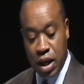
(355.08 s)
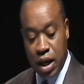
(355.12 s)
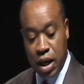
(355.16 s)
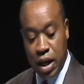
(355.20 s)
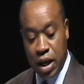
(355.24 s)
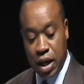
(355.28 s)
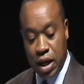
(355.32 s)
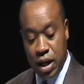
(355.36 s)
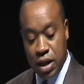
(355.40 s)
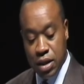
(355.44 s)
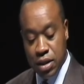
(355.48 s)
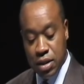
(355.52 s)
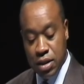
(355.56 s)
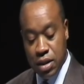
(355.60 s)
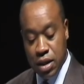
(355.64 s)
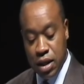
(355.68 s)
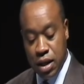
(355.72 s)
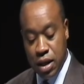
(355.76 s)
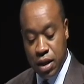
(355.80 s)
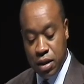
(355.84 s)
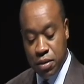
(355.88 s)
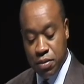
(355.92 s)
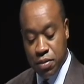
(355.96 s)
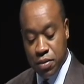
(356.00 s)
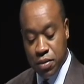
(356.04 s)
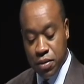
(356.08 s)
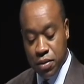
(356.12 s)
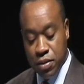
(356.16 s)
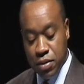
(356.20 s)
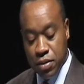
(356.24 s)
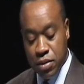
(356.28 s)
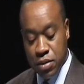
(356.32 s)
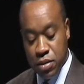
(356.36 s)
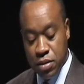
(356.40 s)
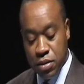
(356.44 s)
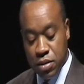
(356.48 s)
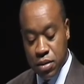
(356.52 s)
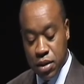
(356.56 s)
And
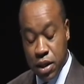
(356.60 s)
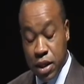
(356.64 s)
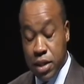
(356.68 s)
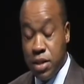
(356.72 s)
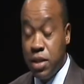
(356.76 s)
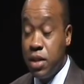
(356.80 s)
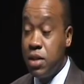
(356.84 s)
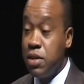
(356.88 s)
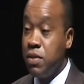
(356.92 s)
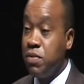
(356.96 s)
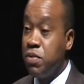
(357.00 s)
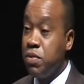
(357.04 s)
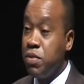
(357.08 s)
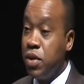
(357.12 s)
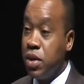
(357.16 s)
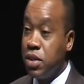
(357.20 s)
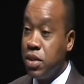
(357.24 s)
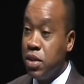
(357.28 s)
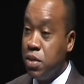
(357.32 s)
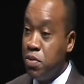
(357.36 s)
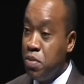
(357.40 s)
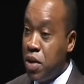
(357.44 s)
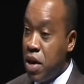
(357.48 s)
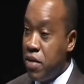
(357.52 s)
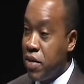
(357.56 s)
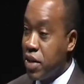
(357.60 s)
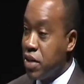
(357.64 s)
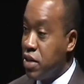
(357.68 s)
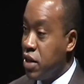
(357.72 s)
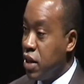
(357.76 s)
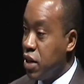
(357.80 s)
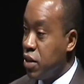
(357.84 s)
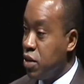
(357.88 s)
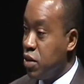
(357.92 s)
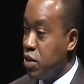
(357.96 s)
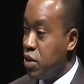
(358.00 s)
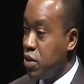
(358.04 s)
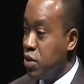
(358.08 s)
it's easy for us in the private
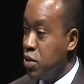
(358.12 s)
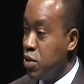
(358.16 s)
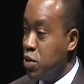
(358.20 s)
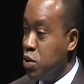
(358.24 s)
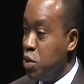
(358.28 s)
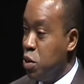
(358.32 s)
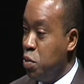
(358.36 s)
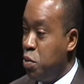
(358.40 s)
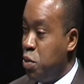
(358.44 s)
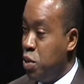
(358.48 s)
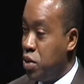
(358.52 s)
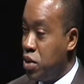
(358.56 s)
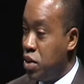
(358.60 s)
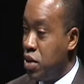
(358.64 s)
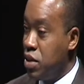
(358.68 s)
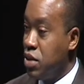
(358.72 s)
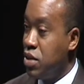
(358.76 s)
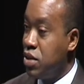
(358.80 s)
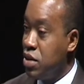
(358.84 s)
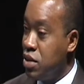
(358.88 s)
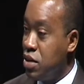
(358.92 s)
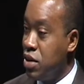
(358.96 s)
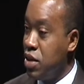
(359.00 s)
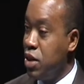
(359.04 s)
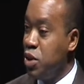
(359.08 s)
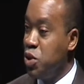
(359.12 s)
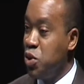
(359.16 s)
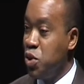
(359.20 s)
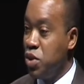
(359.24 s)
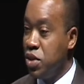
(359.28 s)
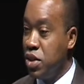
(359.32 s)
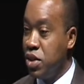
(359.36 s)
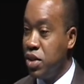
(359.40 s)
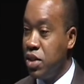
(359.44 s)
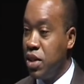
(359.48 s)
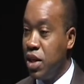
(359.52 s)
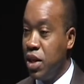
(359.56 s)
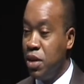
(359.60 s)
sector to put this issue on
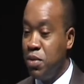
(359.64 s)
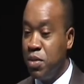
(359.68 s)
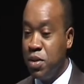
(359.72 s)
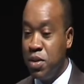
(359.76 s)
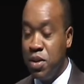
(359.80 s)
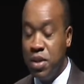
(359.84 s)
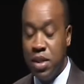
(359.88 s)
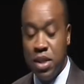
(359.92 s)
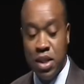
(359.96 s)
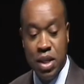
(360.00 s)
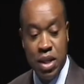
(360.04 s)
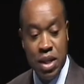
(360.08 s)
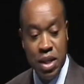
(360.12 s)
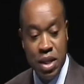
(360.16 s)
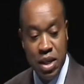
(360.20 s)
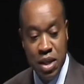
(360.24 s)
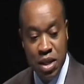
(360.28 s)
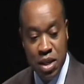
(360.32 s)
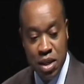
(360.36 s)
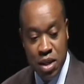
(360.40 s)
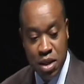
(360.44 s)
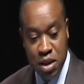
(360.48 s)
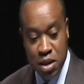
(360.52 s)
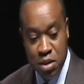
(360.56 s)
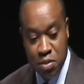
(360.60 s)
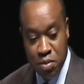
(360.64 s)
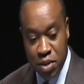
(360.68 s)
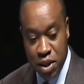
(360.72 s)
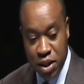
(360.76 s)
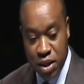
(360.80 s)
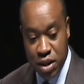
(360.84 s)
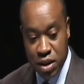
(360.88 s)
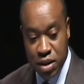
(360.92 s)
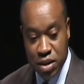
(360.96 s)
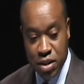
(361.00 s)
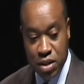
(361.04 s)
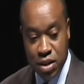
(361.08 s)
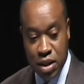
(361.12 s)
the table
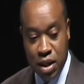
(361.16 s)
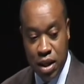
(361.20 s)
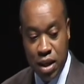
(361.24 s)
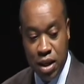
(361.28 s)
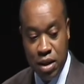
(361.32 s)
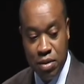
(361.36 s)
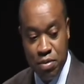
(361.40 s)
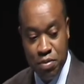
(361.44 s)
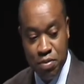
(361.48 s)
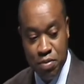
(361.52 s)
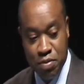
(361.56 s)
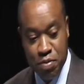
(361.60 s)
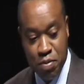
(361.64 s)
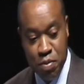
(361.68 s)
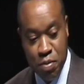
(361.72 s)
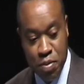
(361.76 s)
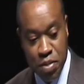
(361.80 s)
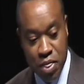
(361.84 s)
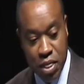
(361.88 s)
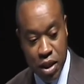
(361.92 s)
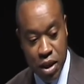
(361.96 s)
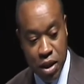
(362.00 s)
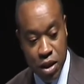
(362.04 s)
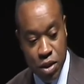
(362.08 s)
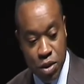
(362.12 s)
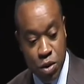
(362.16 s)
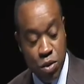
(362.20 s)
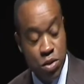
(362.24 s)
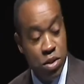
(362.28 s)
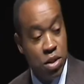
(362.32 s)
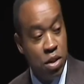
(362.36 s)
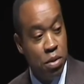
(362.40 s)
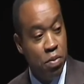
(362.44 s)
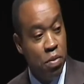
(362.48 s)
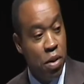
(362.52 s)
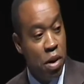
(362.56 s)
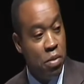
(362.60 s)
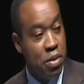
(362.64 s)
because those in
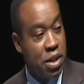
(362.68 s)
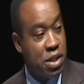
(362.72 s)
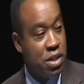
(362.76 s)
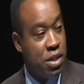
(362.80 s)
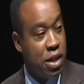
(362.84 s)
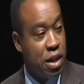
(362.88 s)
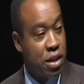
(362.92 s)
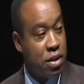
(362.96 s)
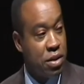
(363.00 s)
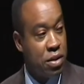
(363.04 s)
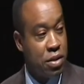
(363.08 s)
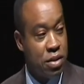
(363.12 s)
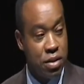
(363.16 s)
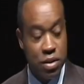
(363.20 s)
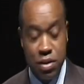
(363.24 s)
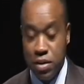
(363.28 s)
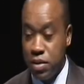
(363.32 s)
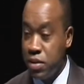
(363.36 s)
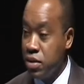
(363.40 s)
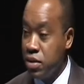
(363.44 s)
the public sector